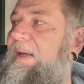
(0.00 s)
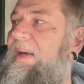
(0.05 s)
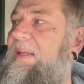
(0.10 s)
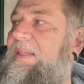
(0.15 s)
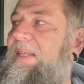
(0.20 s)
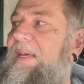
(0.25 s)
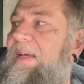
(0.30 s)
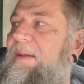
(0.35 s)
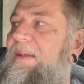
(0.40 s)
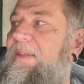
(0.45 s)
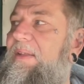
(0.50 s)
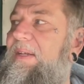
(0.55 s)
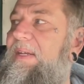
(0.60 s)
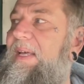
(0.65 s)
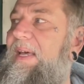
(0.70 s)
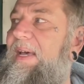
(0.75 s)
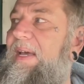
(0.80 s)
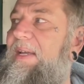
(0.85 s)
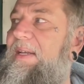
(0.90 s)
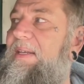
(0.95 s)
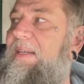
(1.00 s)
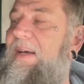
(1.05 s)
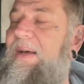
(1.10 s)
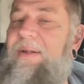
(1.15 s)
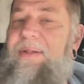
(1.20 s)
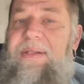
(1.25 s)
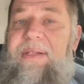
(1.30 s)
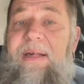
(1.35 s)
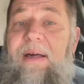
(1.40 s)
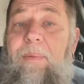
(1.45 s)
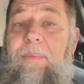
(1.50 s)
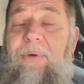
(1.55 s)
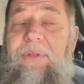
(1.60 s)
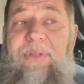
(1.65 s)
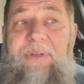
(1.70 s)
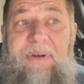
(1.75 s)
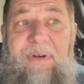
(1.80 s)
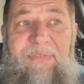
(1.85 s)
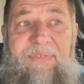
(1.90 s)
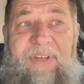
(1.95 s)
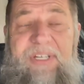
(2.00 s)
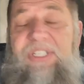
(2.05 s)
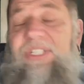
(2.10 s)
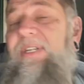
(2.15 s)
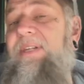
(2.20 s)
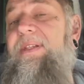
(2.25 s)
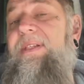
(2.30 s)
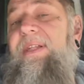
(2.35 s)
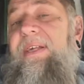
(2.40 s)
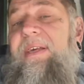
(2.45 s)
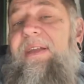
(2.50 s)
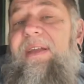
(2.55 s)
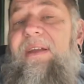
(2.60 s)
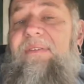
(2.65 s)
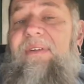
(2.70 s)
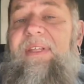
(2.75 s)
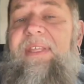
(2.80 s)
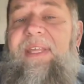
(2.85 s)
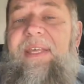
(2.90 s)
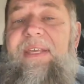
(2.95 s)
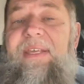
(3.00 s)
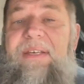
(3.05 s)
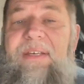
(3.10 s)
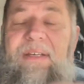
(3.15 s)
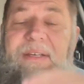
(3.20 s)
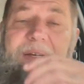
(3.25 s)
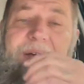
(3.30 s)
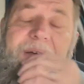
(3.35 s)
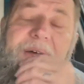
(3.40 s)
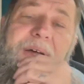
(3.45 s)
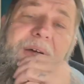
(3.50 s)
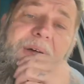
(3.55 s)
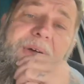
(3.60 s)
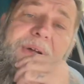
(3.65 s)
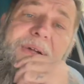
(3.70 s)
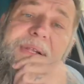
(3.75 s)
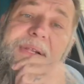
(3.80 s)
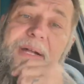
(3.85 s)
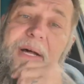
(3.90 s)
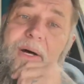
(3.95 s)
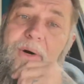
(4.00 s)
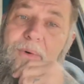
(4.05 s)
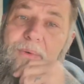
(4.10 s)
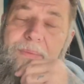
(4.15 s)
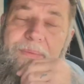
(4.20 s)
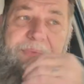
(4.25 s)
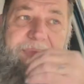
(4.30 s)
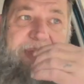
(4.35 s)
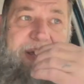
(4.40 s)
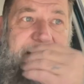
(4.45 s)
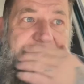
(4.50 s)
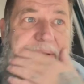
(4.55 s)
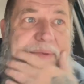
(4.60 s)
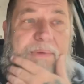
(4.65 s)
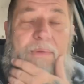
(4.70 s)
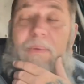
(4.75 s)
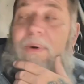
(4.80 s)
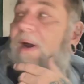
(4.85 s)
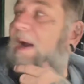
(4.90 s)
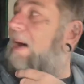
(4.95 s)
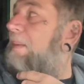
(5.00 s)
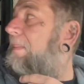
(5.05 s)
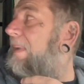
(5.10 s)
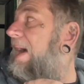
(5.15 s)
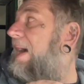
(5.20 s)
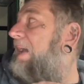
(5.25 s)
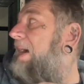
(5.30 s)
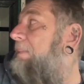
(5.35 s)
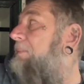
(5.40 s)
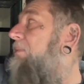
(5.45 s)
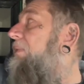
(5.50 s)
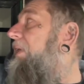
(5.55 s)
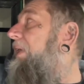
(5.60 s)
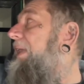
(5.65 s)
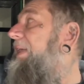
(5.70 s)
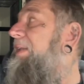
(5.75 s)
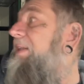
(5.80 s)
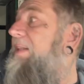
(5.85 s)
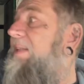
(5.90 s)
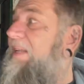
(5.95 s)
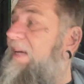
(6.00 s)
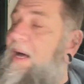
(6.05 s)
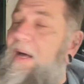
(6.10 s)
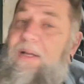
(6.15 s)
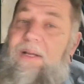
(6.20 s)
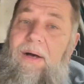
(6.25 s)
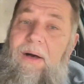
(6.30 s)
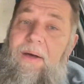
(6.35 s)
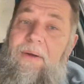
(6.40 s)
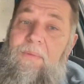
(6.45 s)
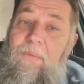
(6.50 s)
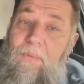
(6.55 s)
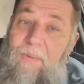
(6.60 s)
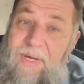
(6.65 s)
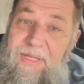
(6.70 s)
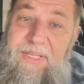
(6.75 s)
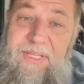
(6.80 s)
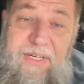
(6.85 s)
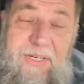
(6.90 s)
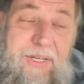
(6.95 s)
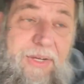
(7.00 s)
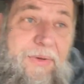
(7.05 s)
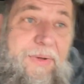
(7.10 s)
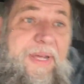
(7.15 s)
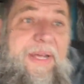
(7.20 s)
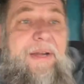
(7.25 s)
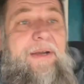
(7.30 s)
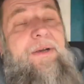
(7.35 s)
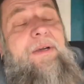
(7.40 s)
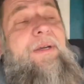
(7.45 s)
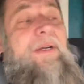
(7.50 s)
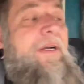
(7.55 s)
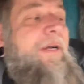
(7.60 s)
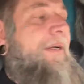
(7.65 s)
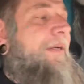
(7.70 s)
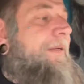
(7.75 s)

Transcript: at the end of the day, does help with your efficiency and everything. So that's where I'm at. I'm really stuck on what to do here.